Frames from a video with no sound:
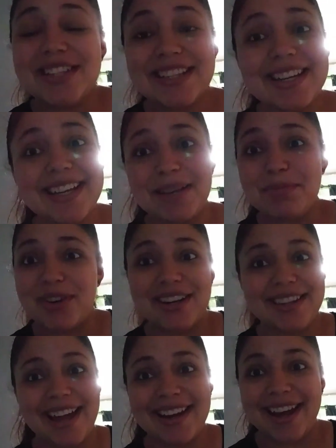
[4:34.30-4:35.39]
She's going to keep
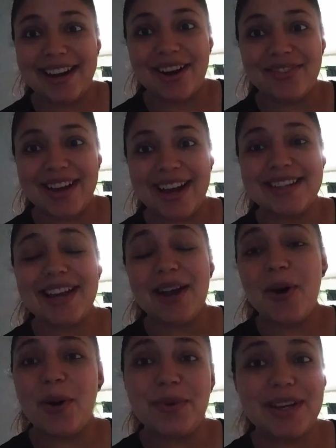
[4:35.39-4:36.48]
turning that light off, guys. I
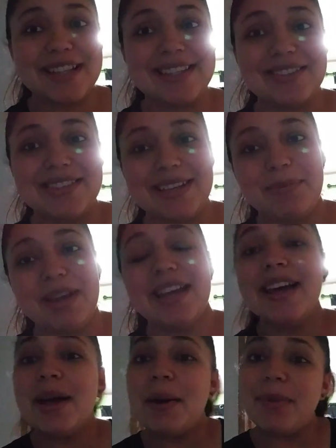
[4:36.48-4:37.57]
hope you can still see me.
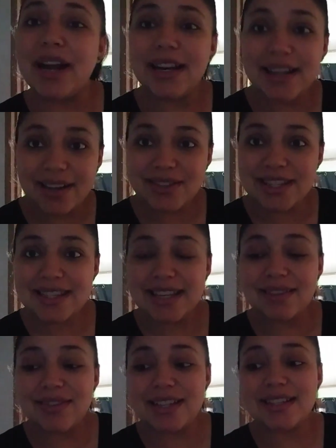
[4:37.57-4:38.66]
But I love to
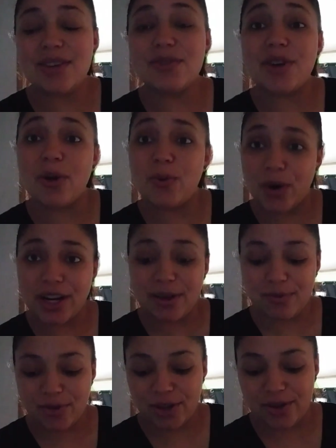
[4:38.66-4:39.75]
see these deals are
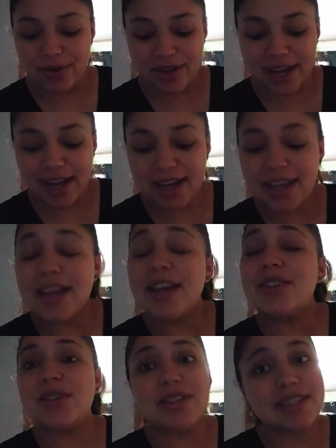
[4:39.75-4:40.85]
working for you, okay?
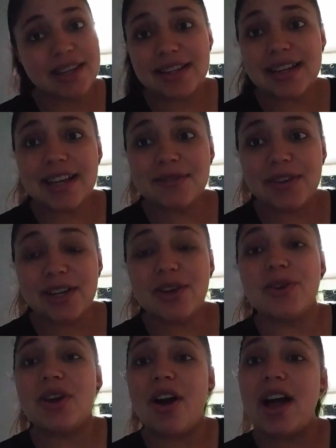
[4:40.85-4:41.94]
So until the next
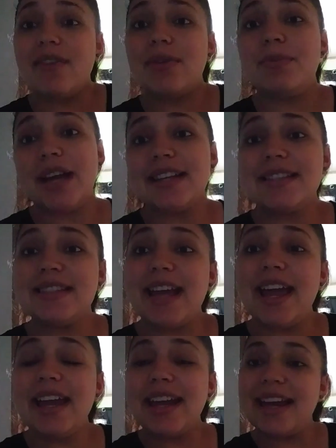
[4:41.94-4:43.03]
video, y'all have a blessed
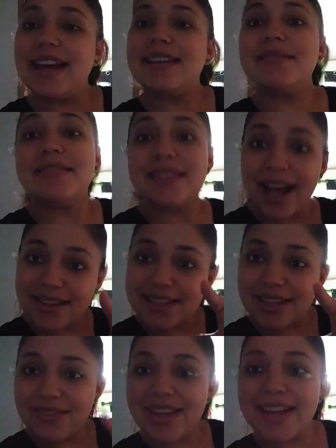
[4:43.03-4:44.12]
day, and I'll
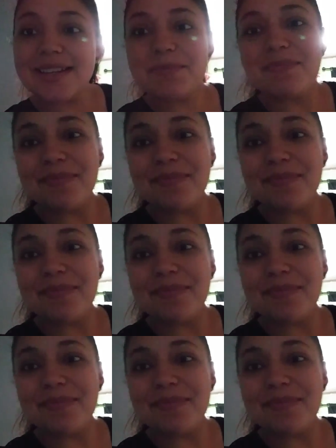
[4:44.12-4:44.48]
see you then.